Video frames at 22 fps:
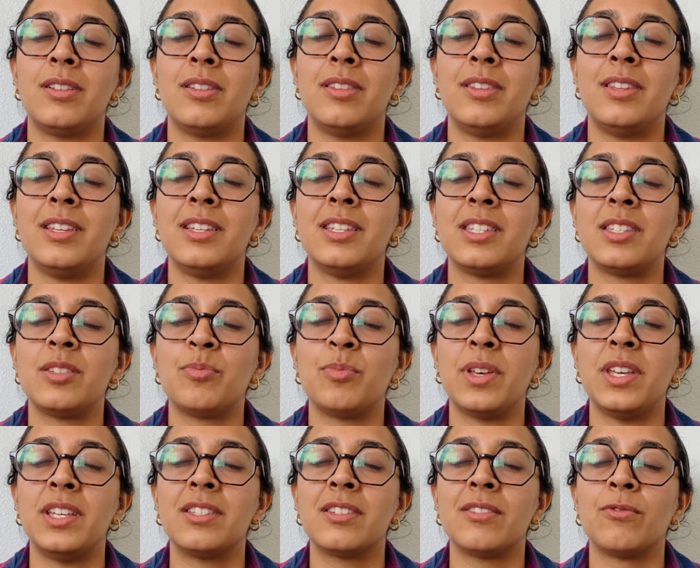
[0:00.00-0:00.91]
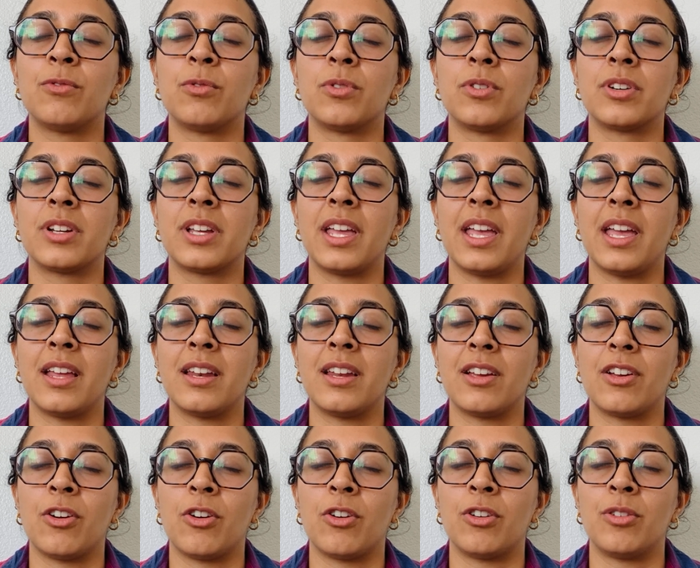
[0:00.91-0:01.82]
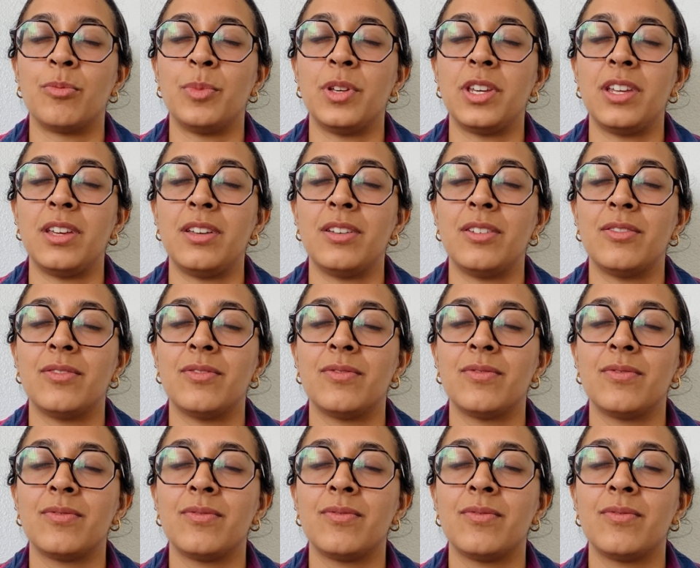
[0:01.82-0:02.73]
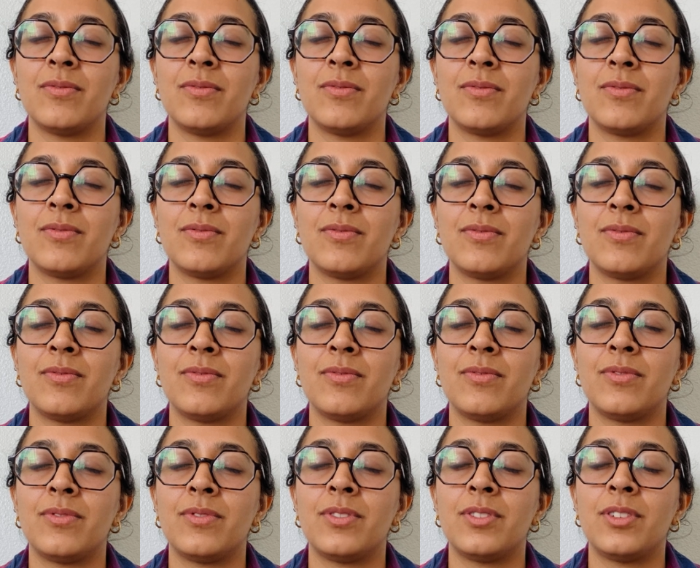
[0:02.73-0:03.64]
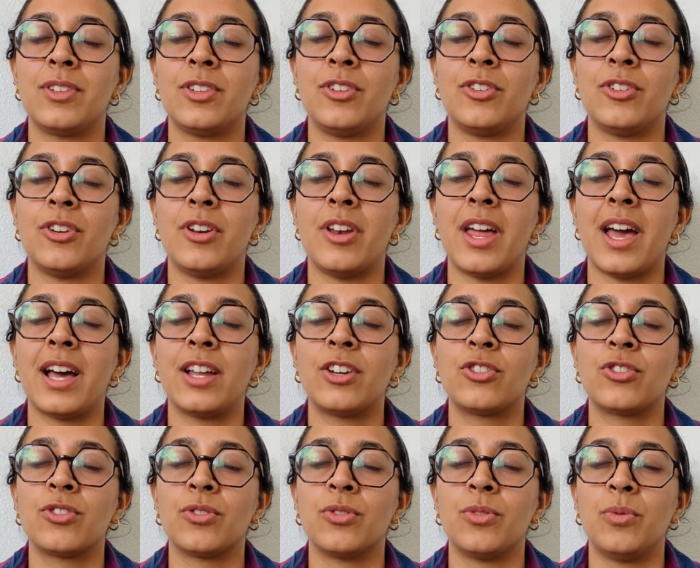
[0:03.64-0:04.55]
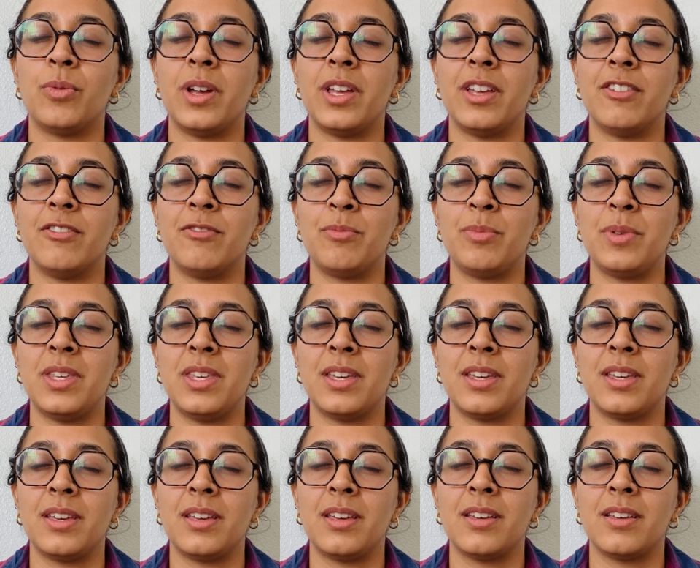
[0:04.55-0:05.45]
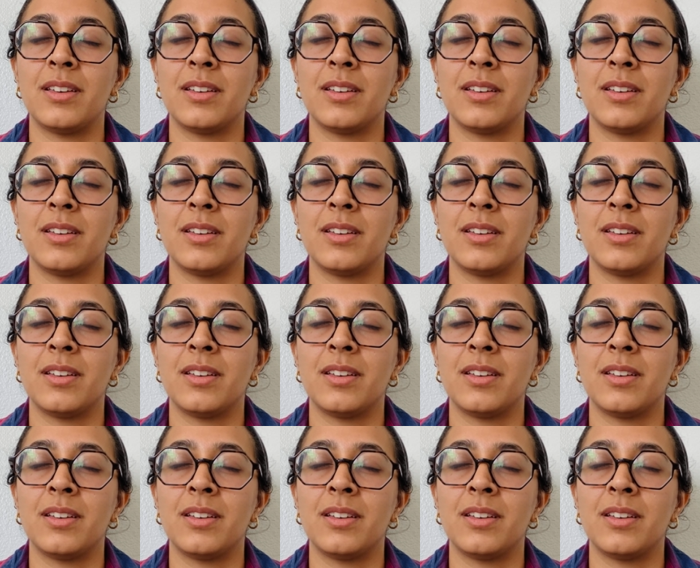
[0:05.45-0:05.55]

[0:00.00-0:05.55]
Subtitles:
this space of organic harmony, your natural way of being?